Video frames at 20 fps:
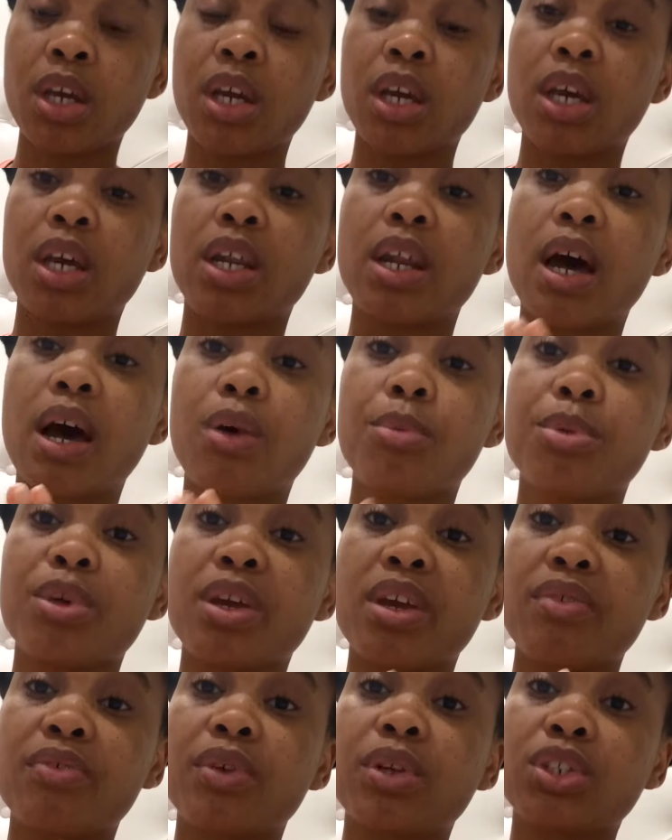and how
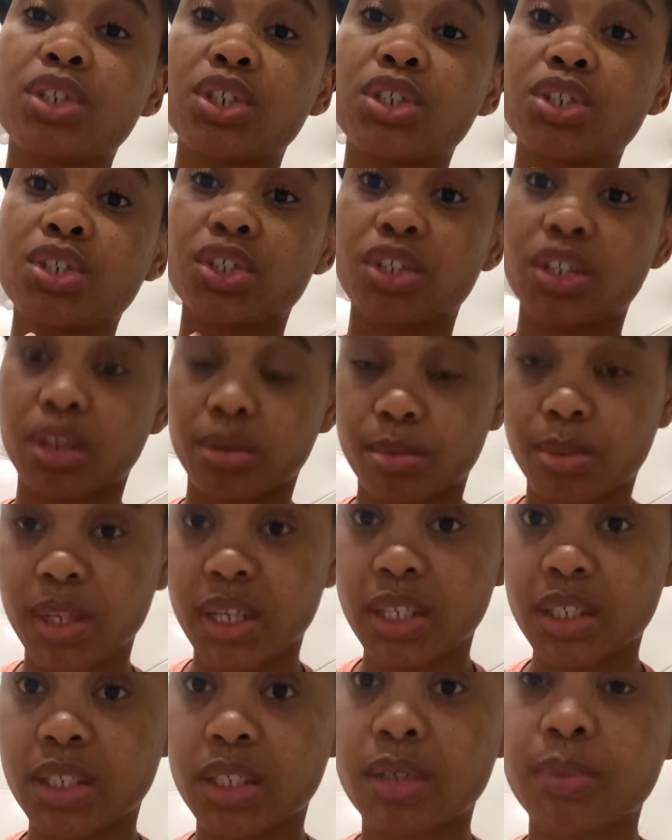behavior change take
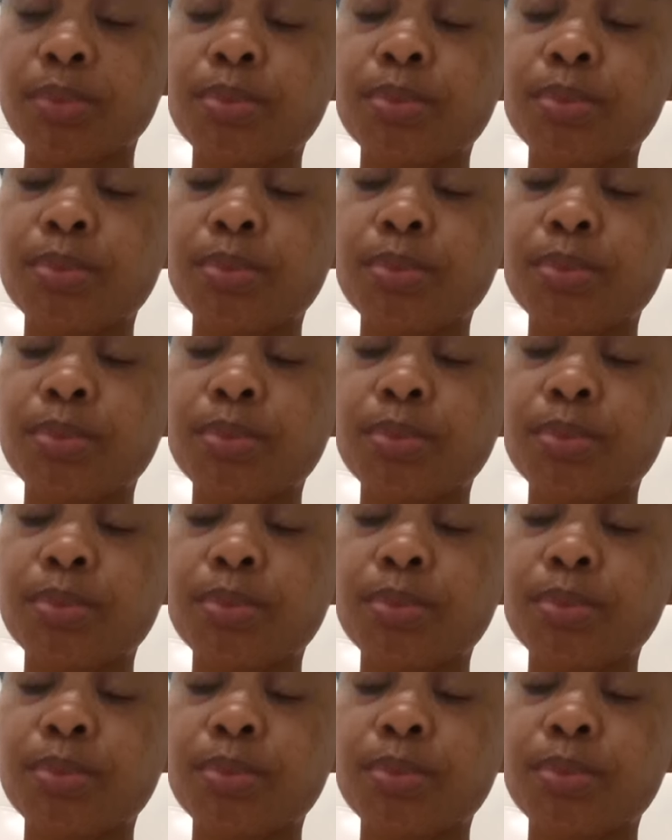place.